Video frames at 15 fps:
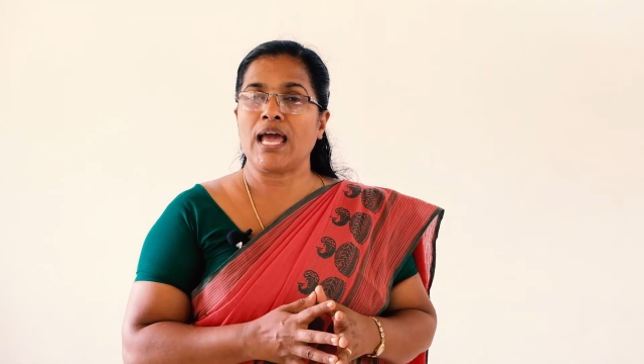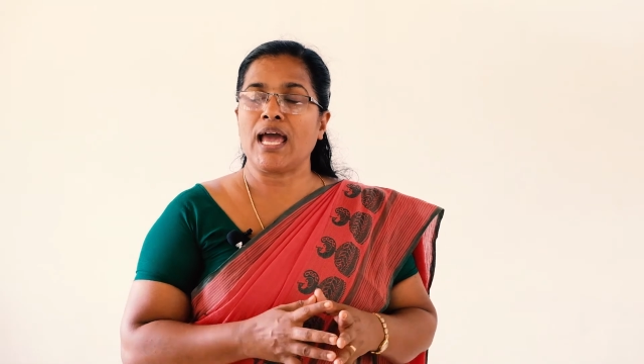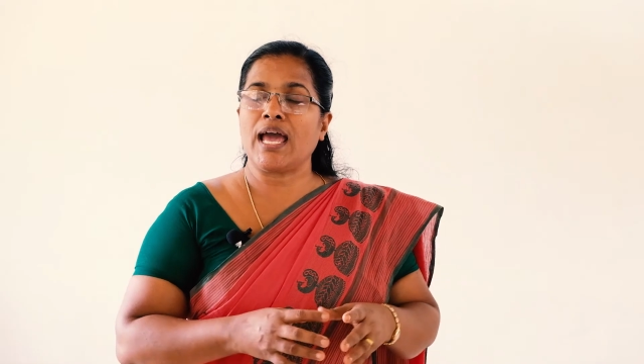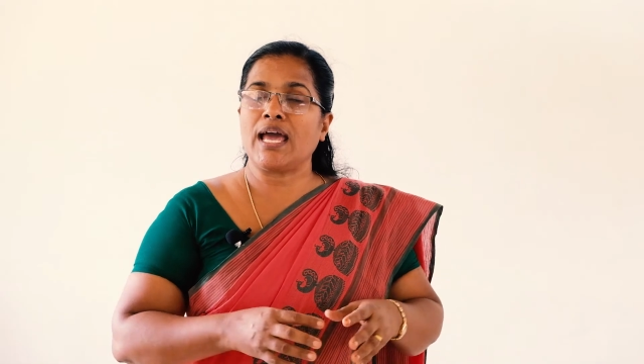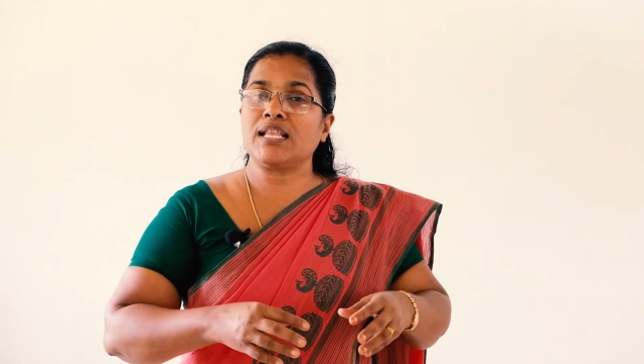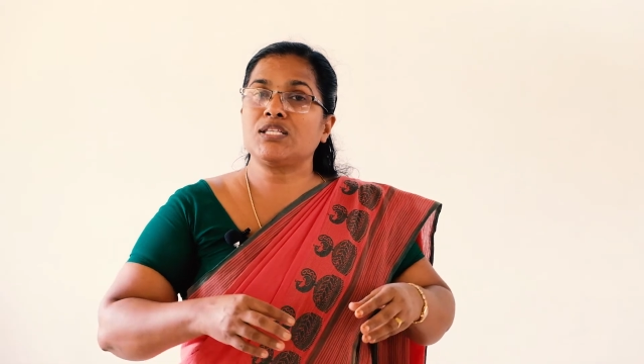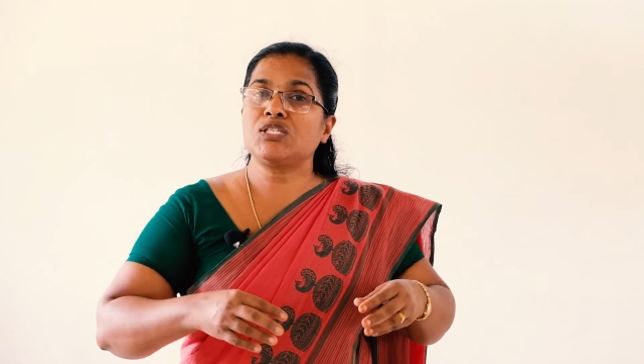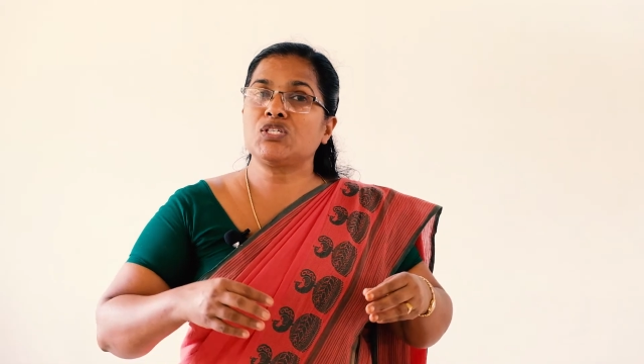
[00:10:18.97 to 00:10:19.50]

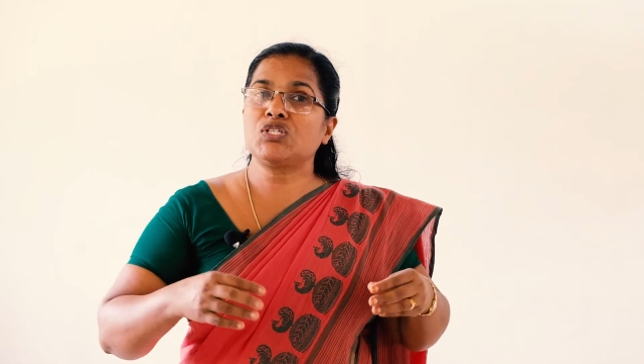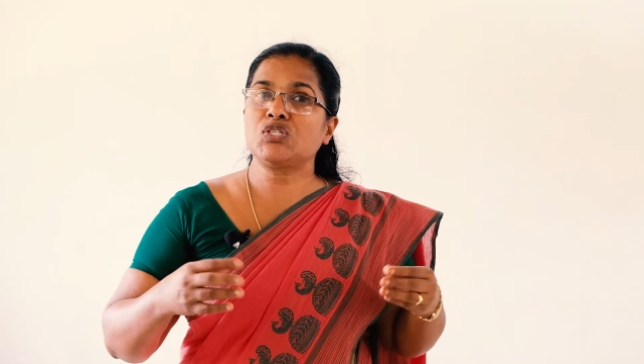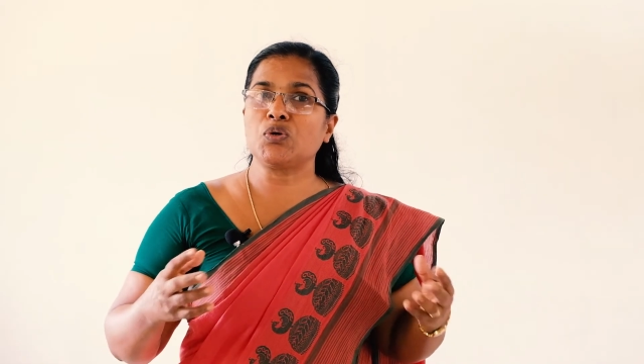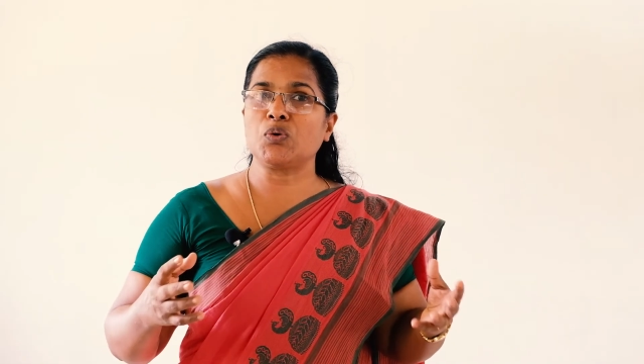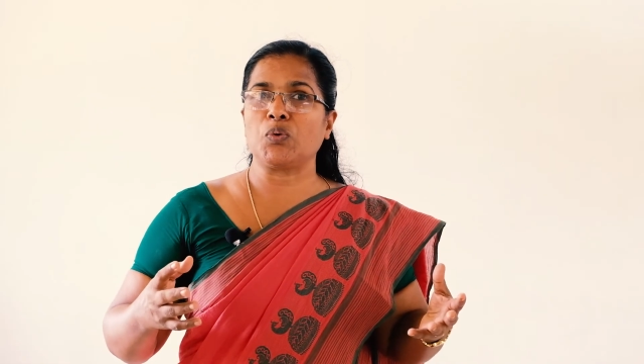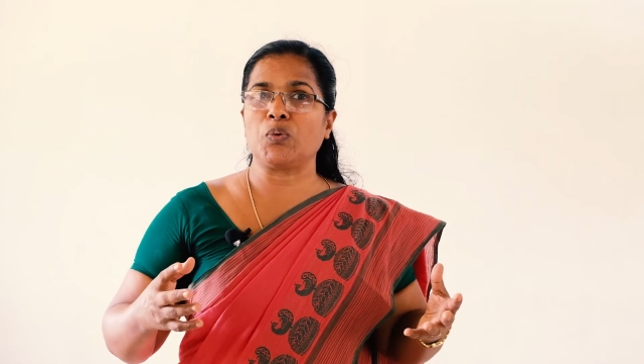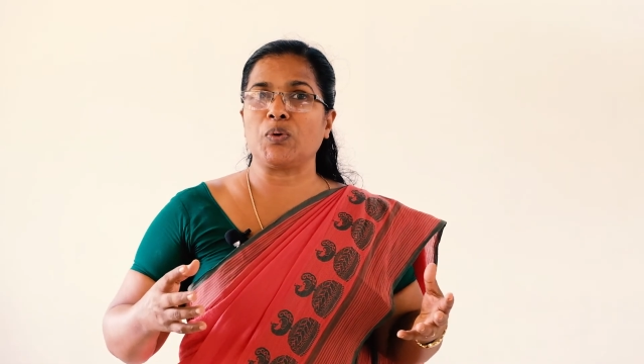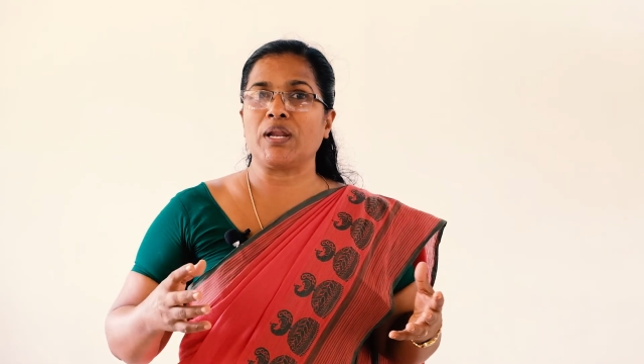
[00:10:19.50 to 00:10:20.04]
and
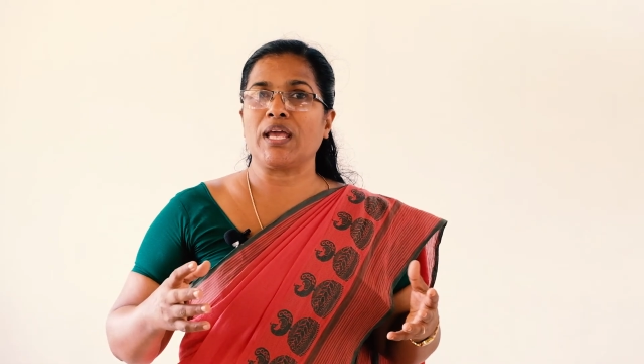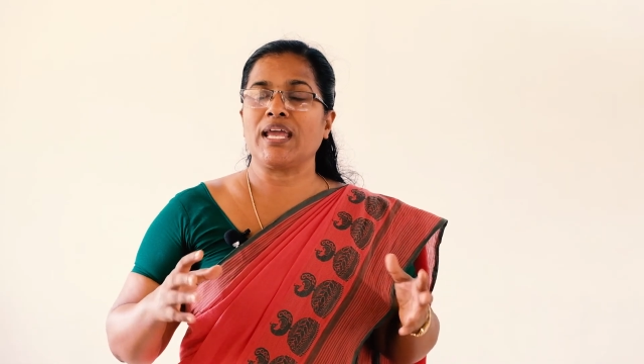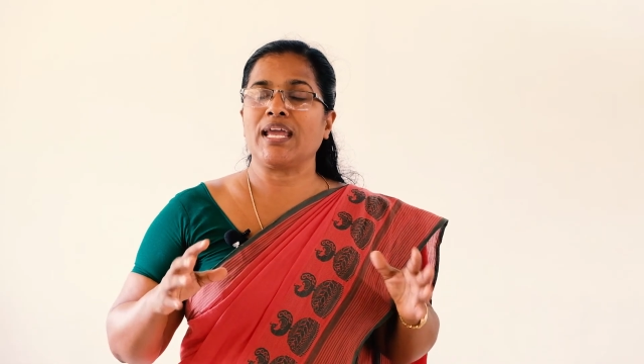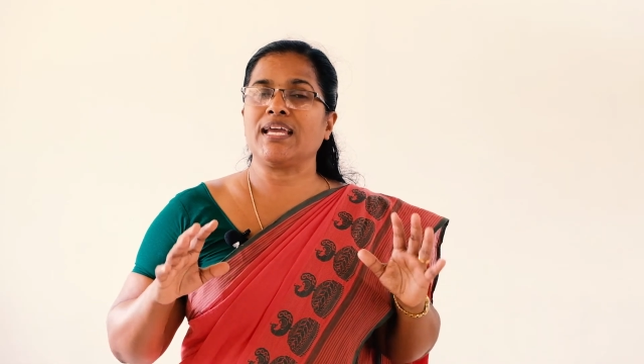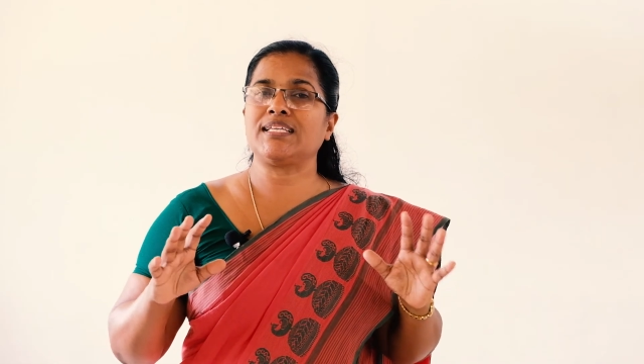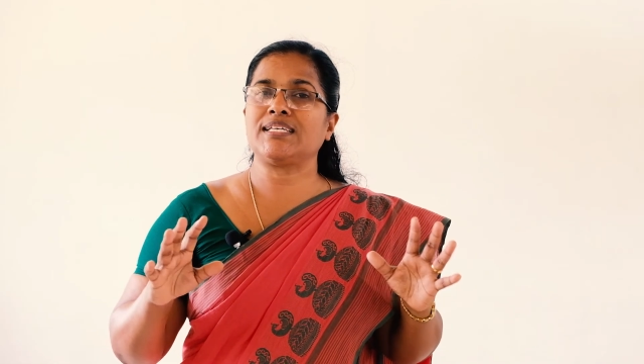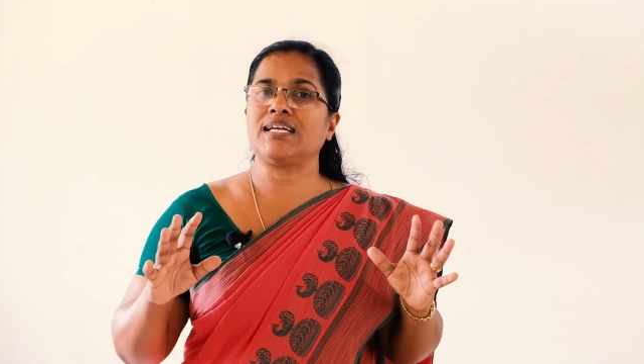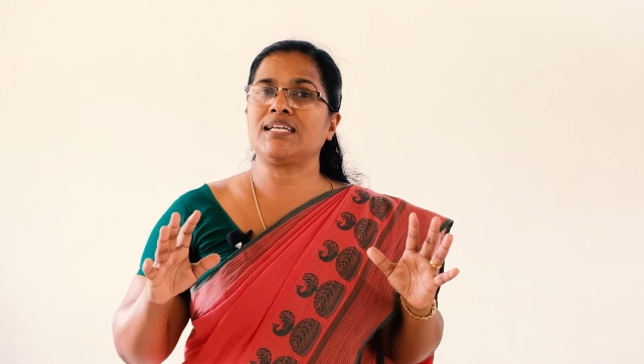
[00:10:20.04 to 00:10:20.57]
soon
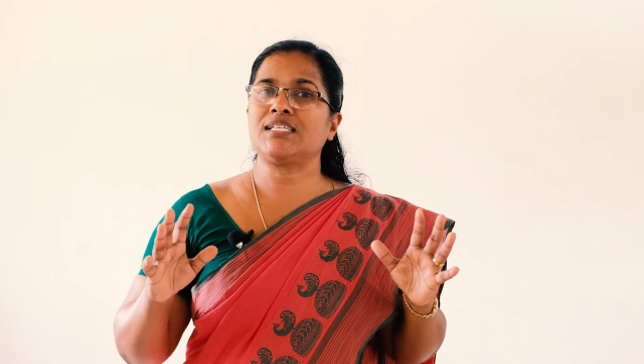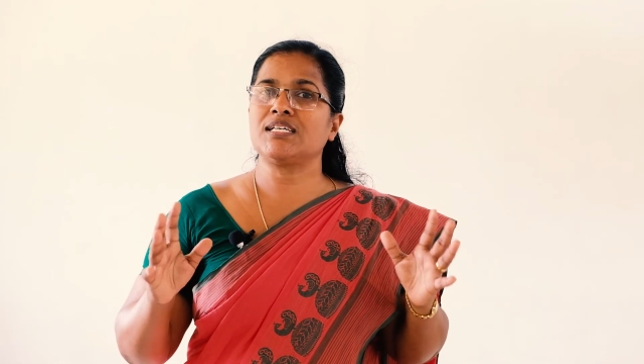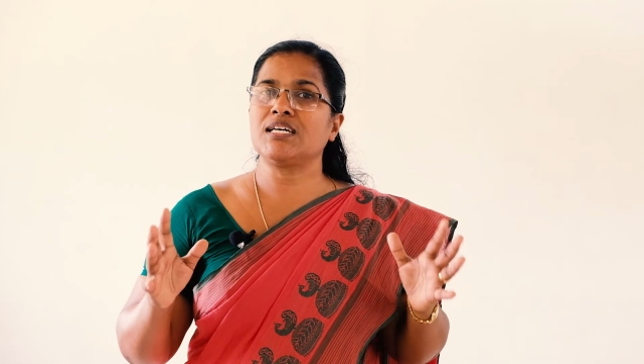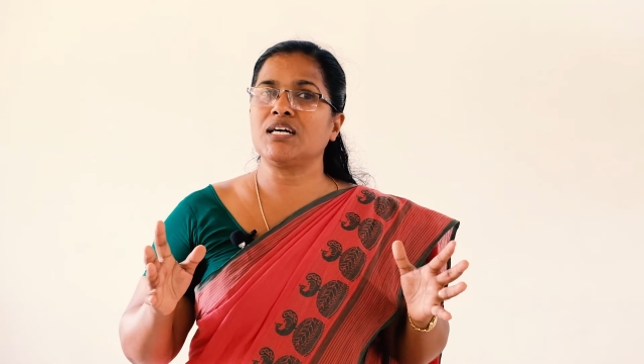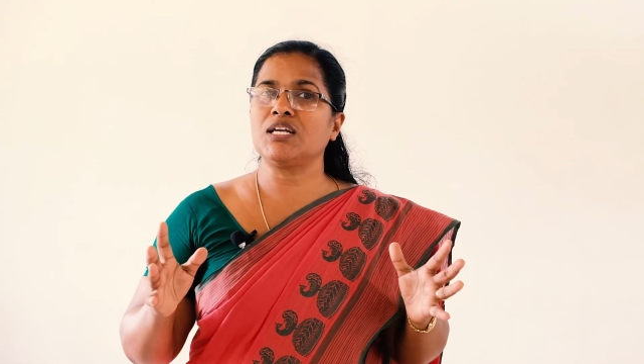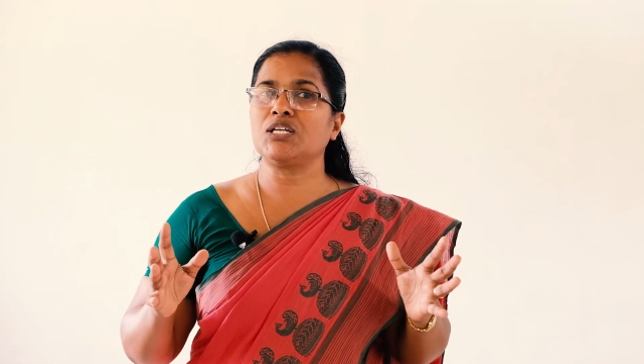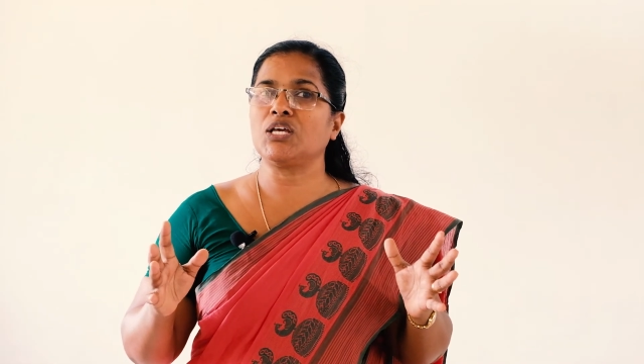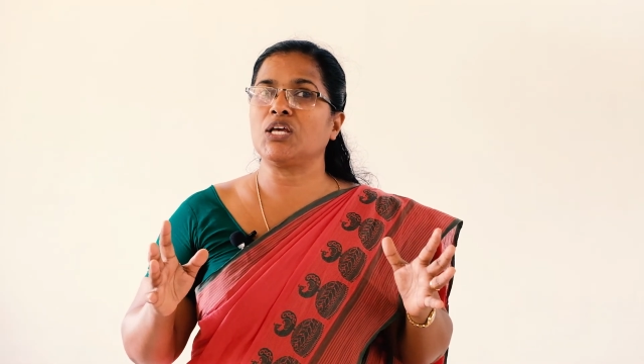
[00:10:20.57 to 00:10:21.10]
it had
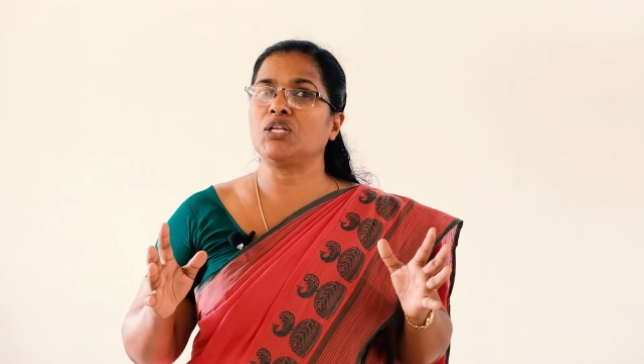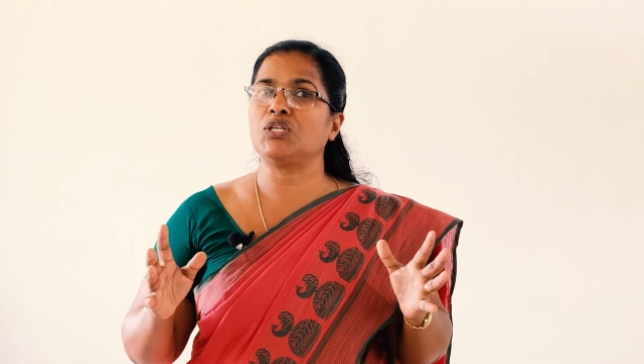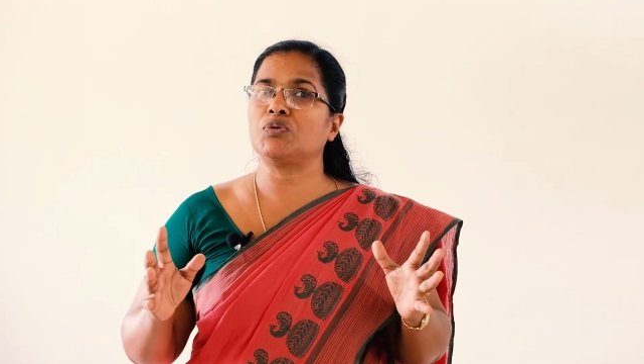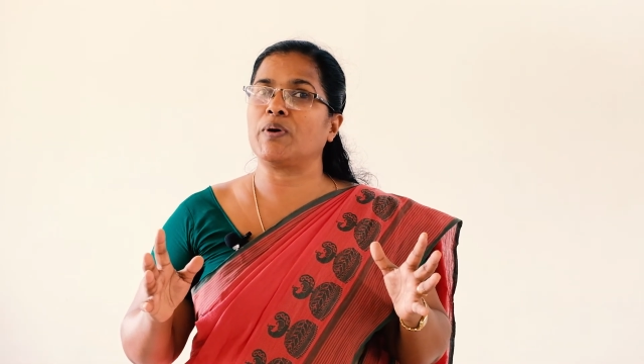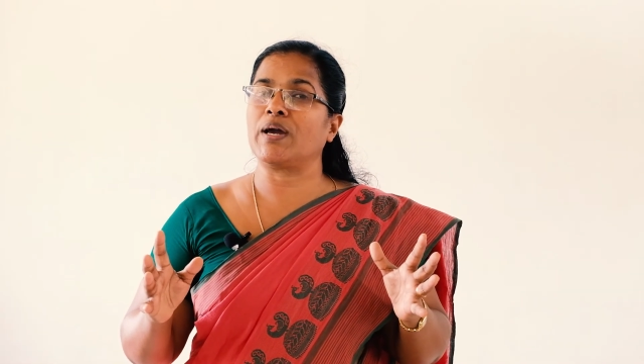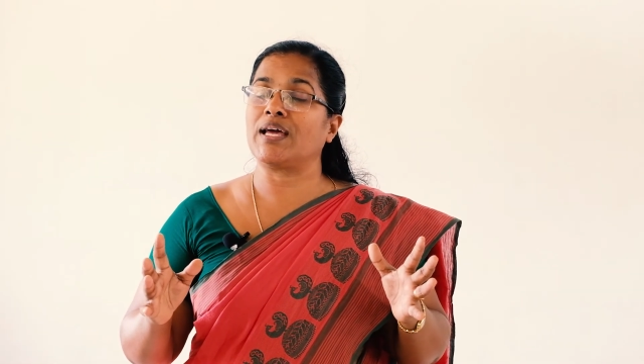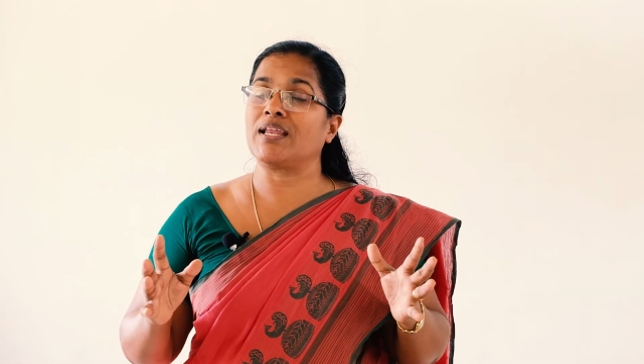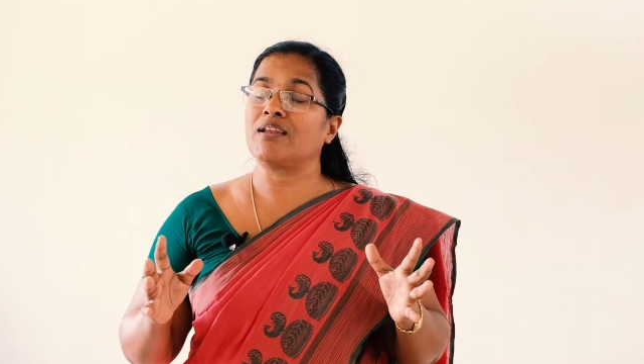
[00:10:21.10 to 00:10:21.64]
turned into
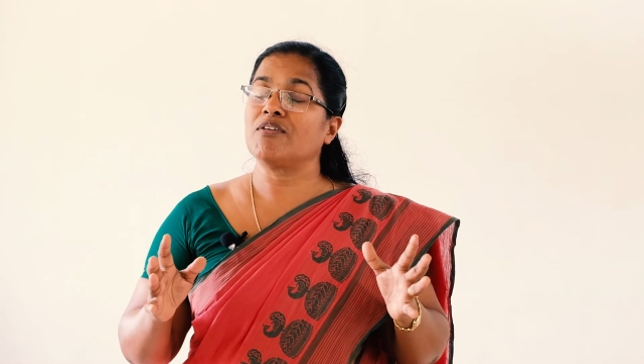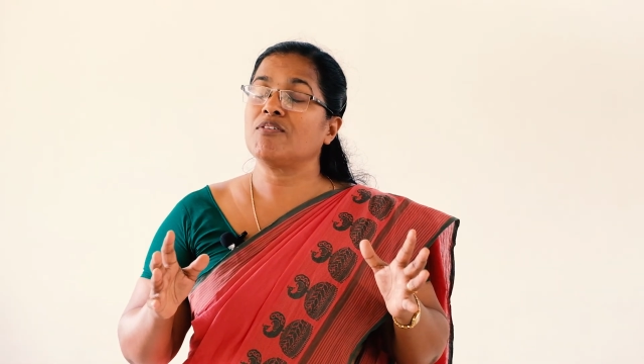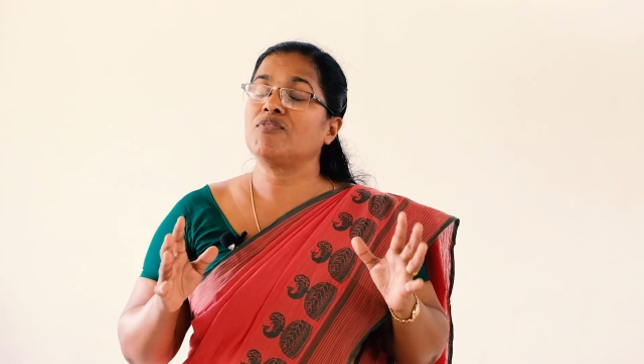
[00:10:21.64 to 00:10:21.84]
a